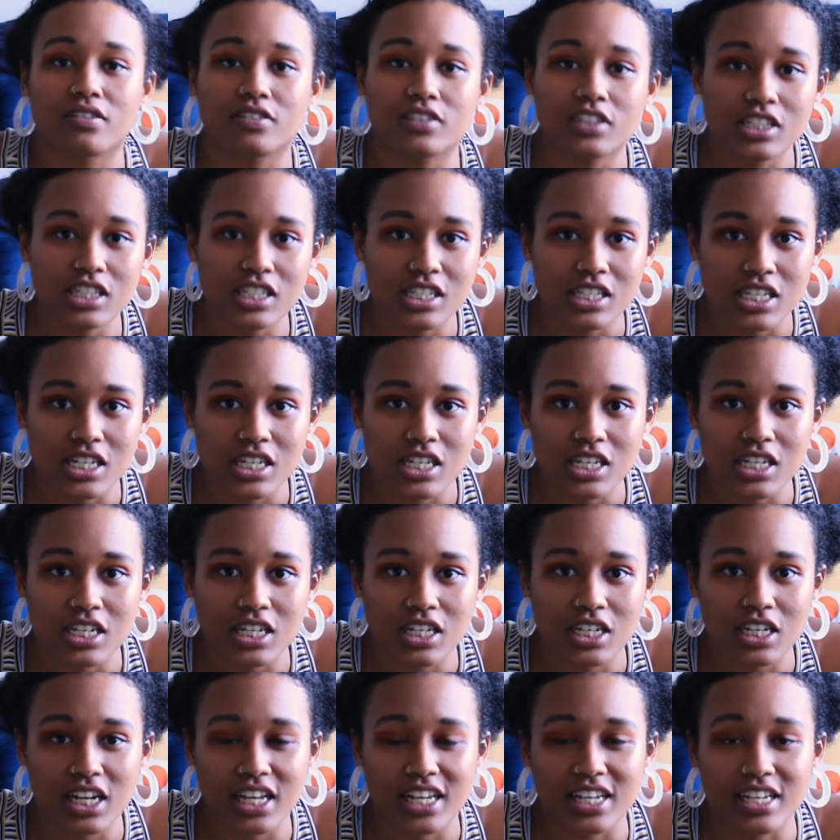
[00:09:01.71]
seen
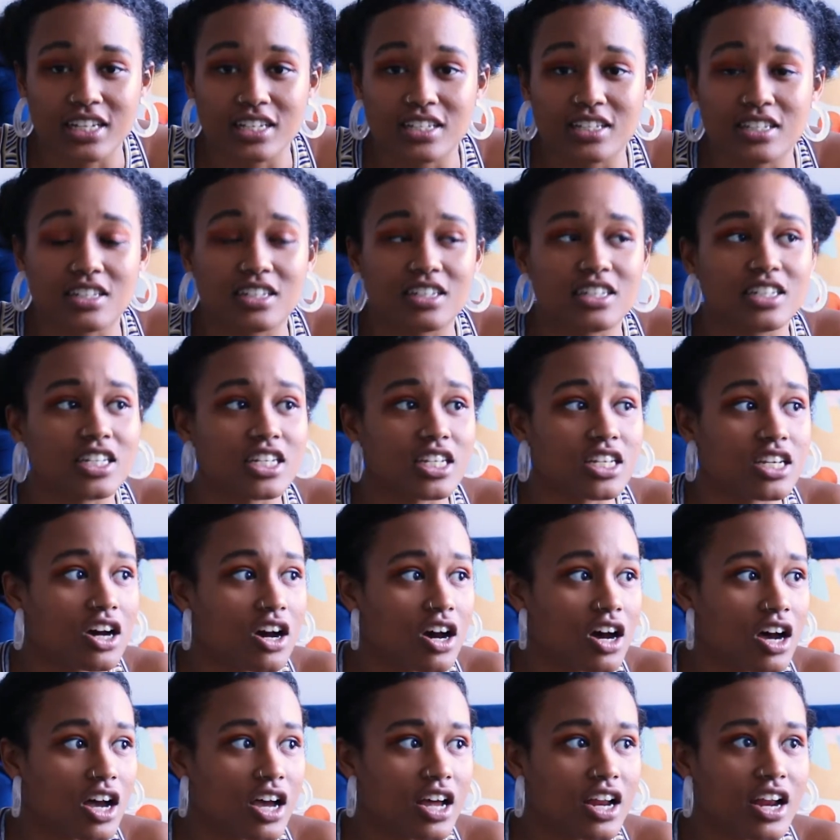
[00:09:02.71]
is
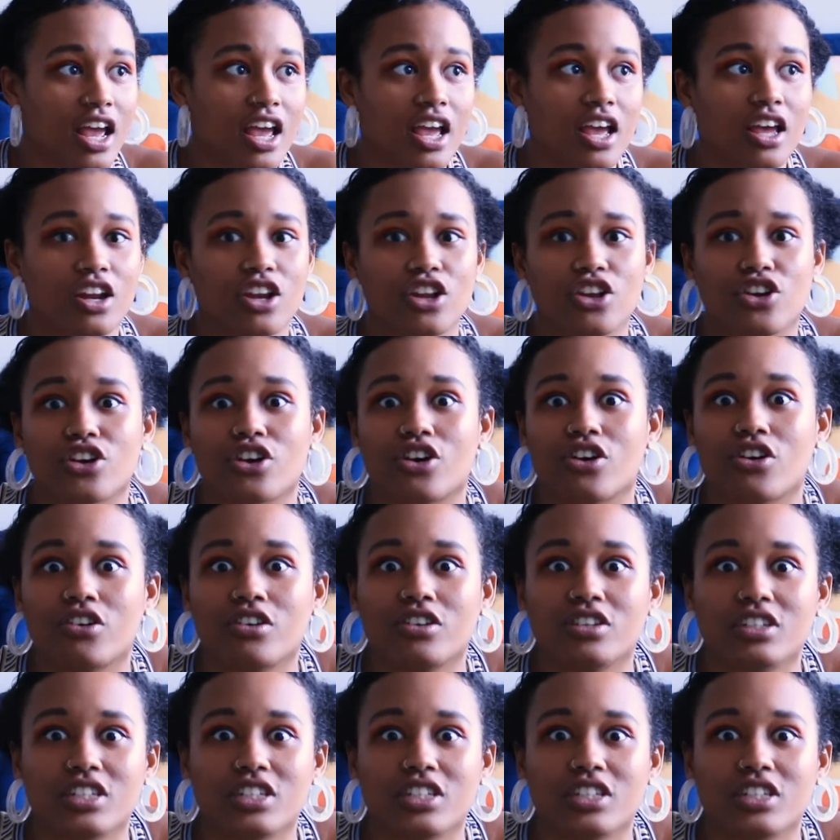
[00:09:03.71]
Dion and your girl